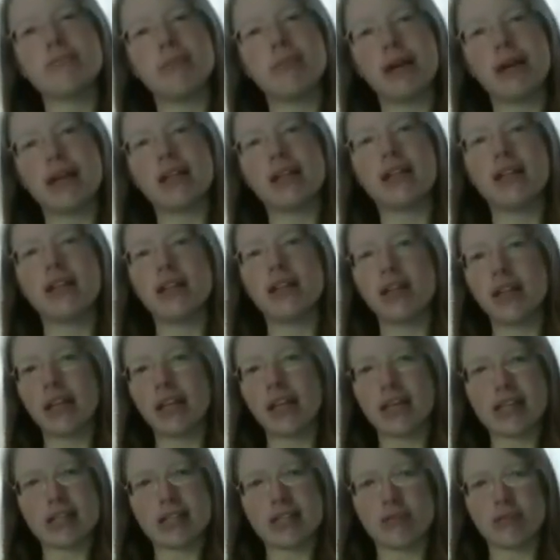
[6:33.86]
but
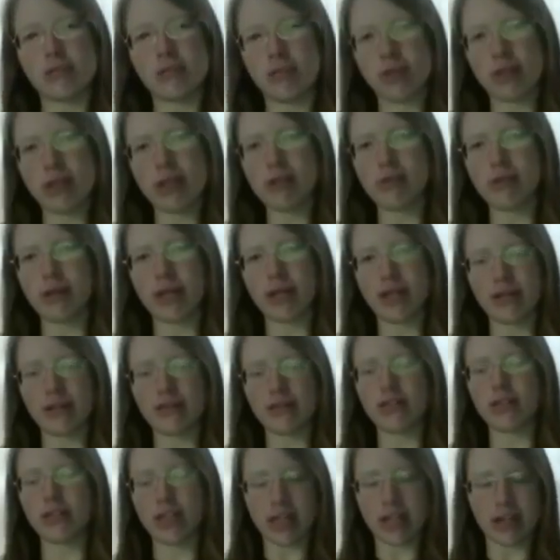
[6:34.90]
it's really what
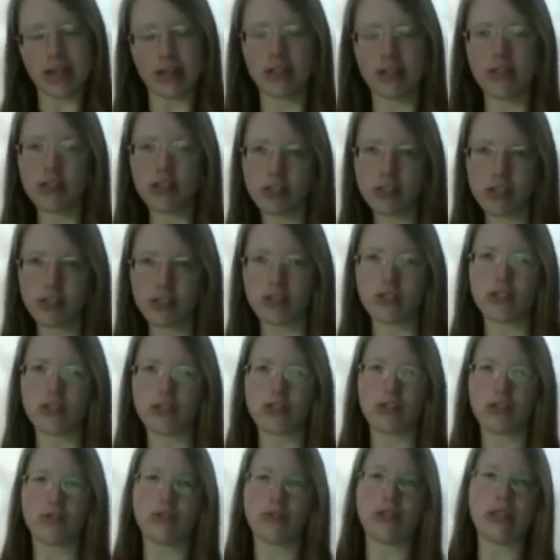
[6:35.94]
gives your characters and your
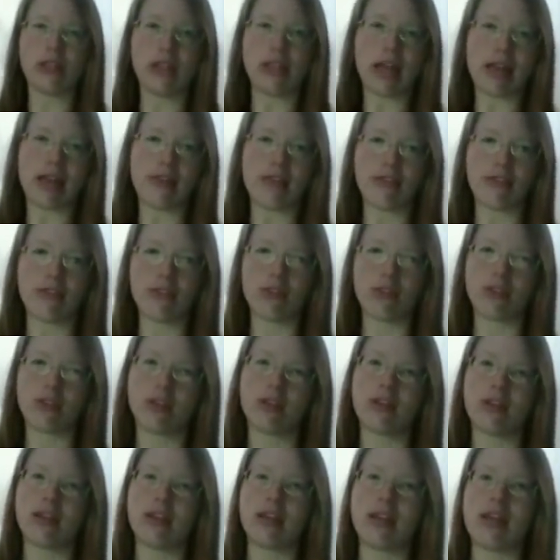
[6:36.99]
story life.
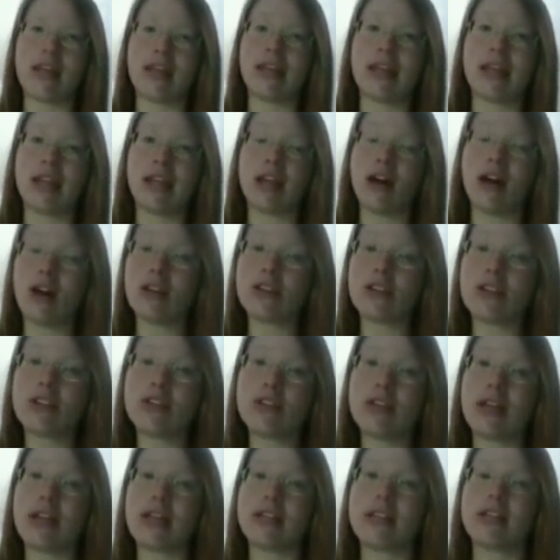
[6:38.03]
And I also
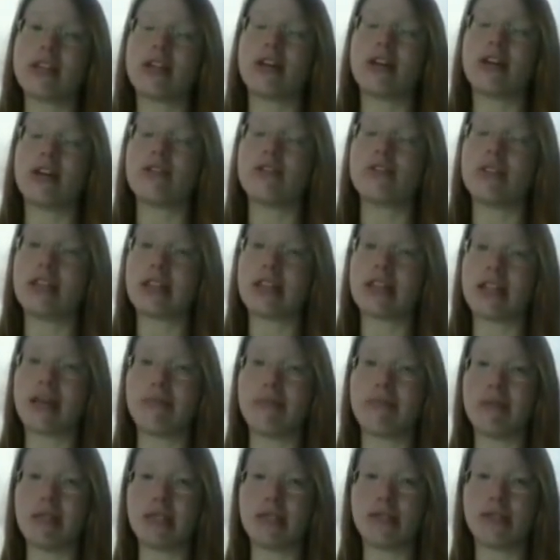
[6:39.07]
like to contradict
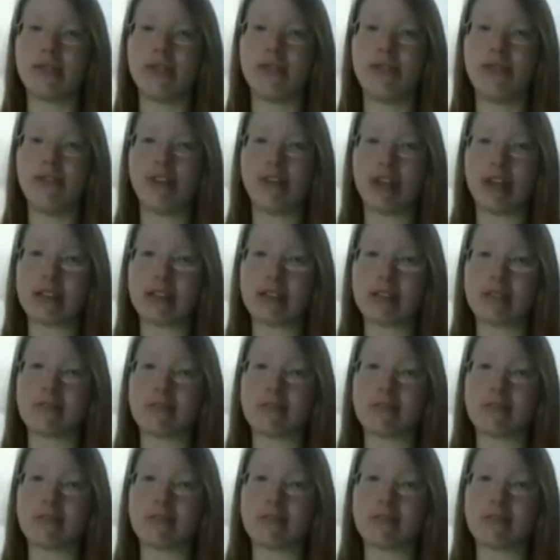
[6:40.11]
that piece of advice